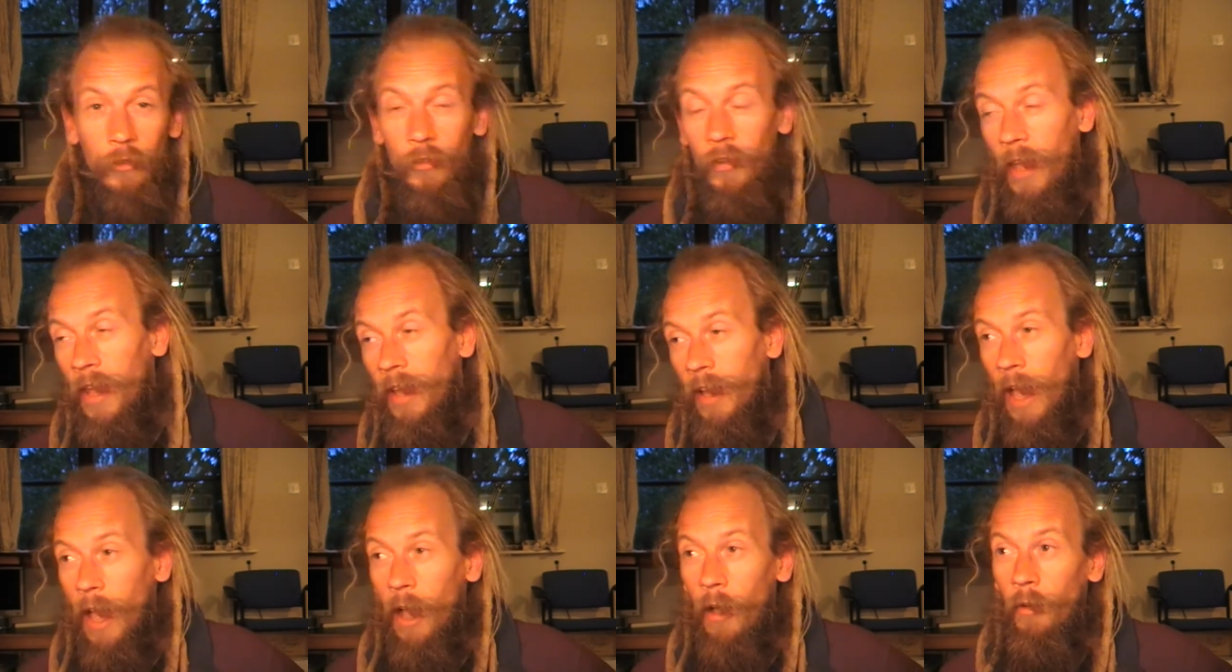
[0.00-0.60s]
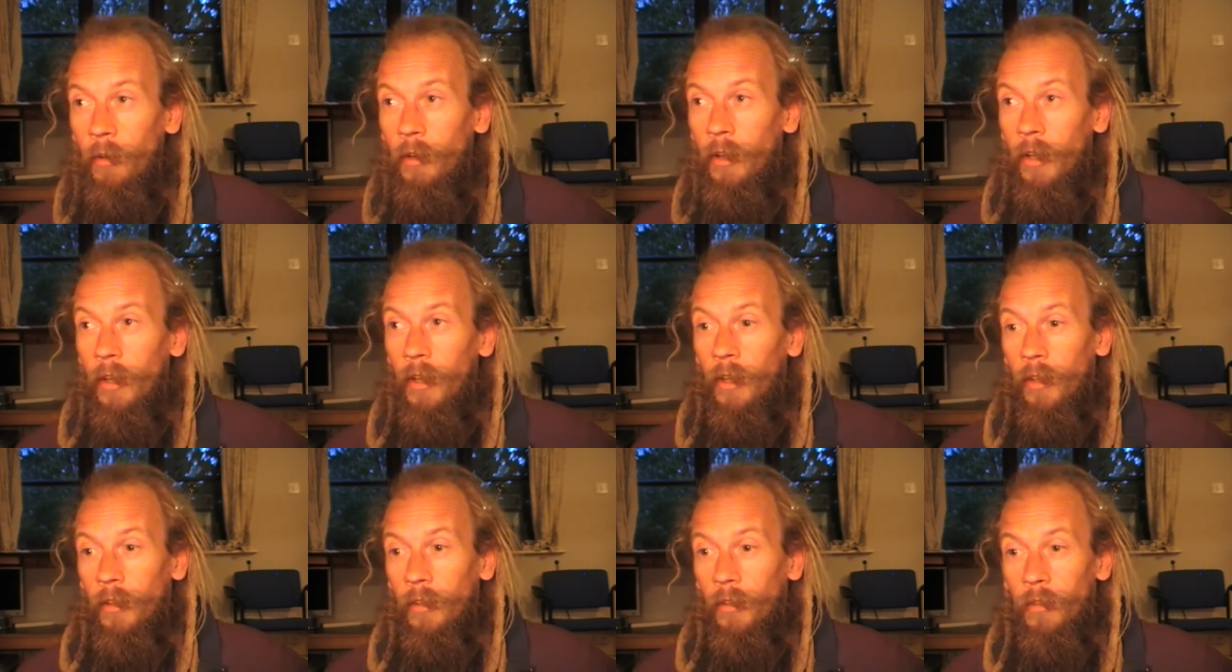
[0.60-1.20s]
saying how
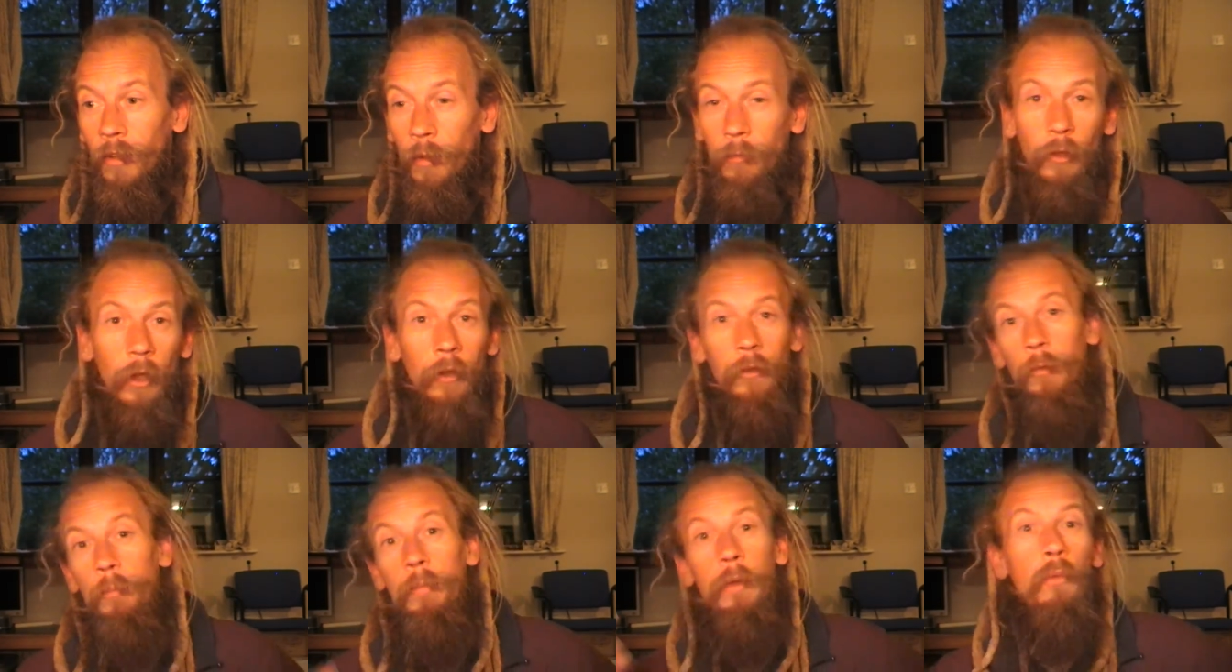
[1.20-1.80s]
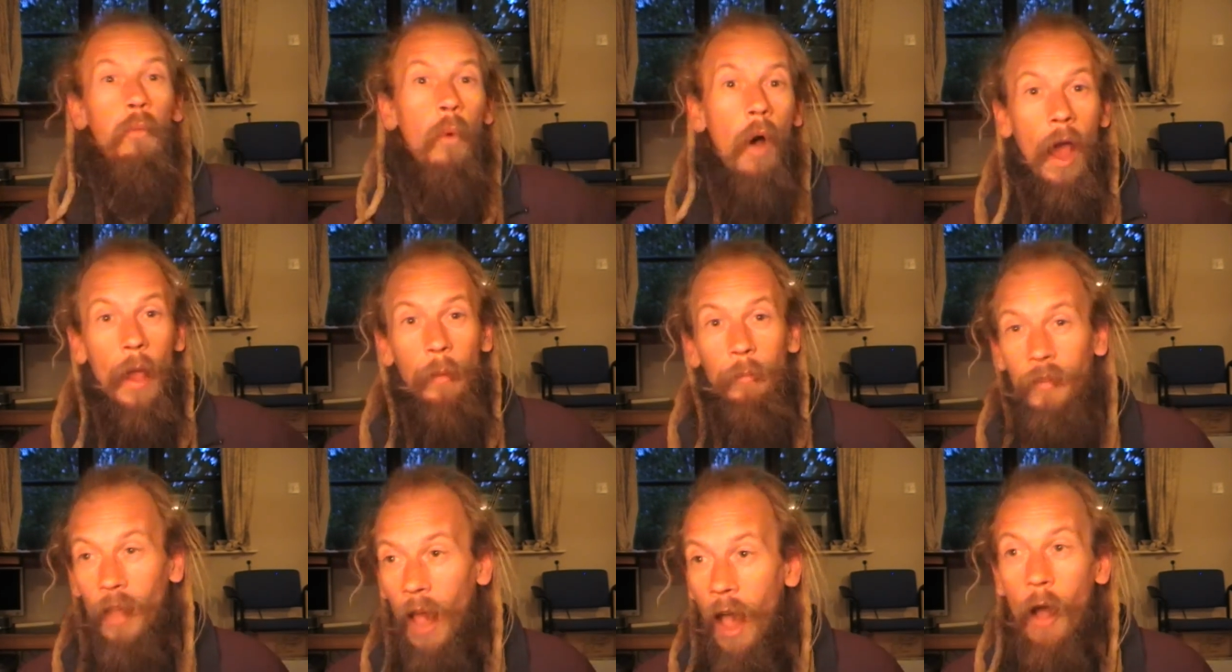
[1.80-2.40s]
sometimes he'd be
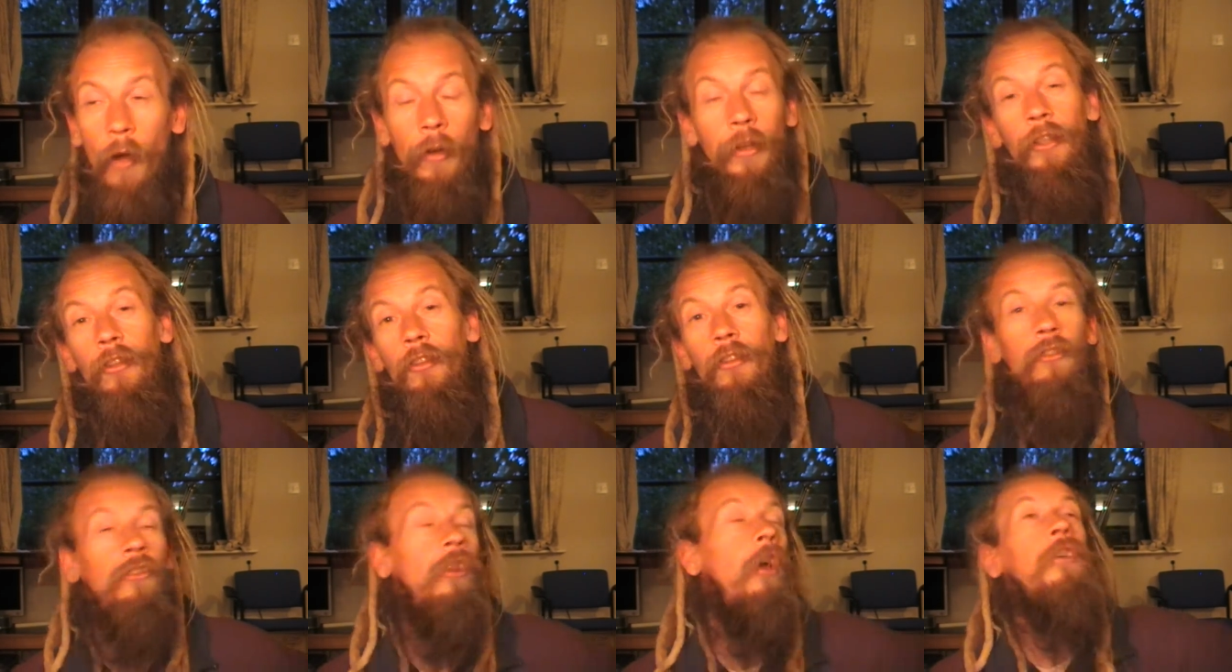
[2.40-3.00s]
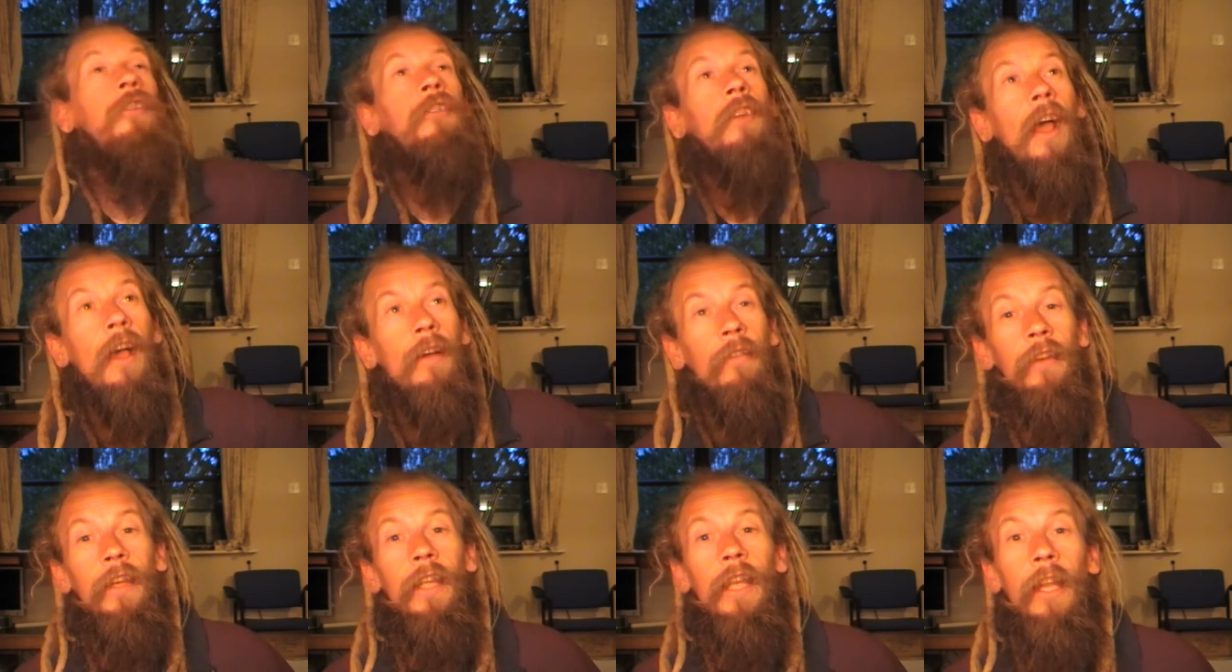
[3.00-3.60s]
wiped out and he just doesn't
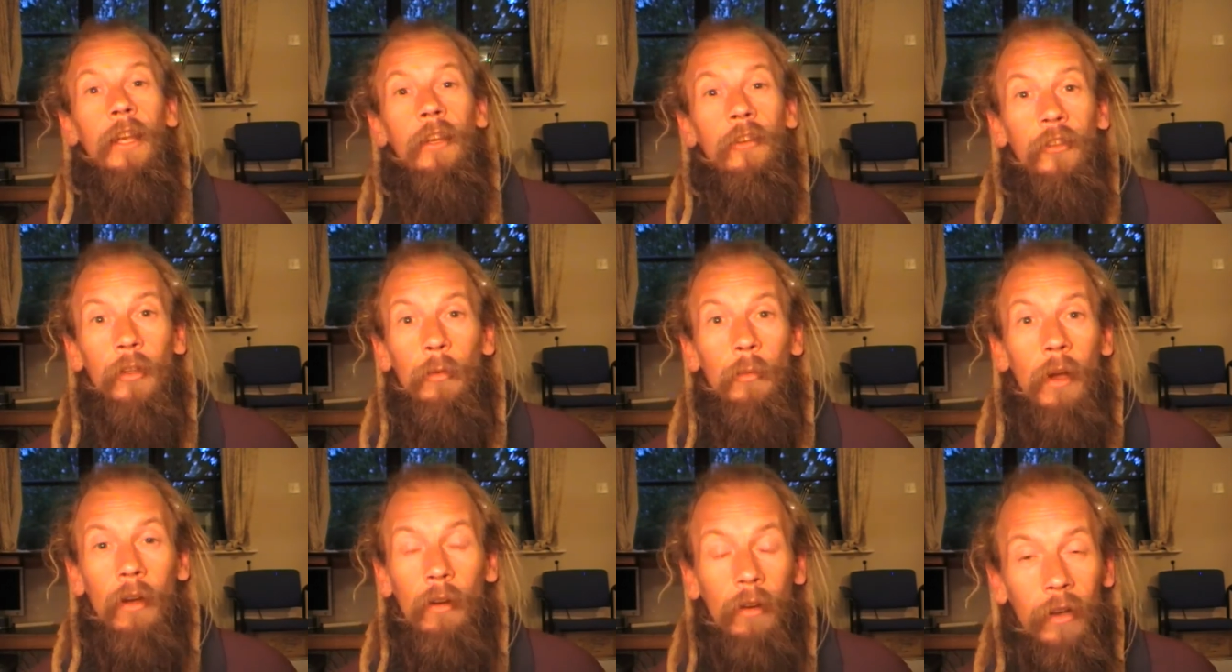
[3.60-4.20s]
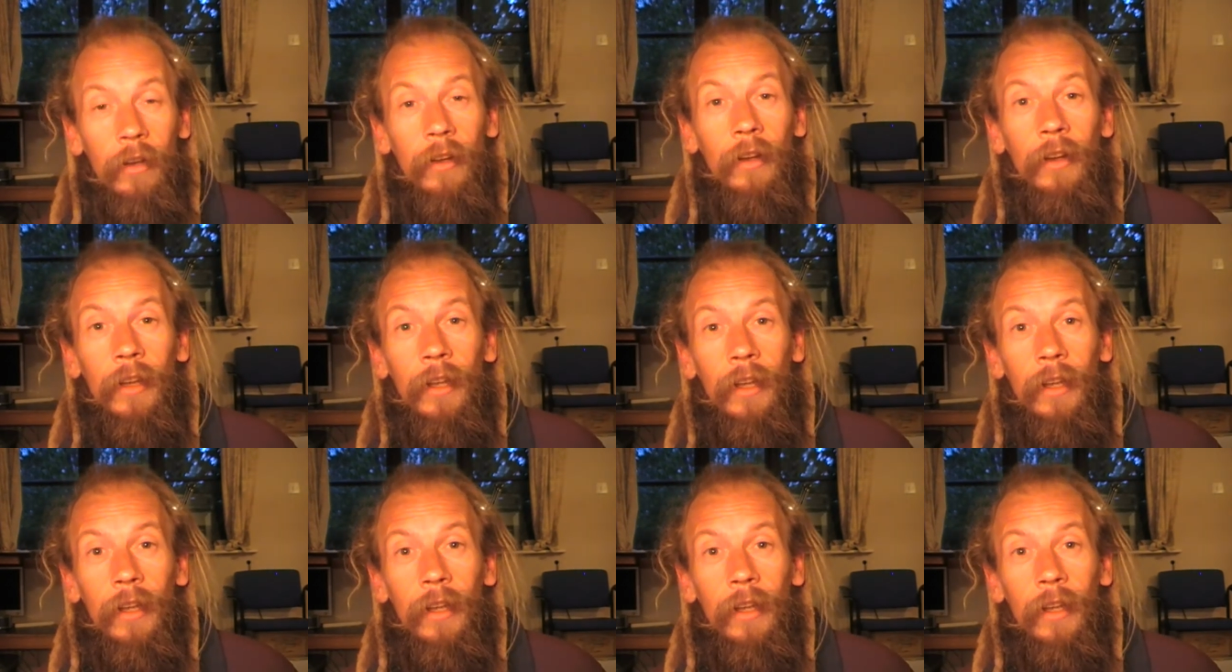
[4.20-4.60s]
have any energy. Well.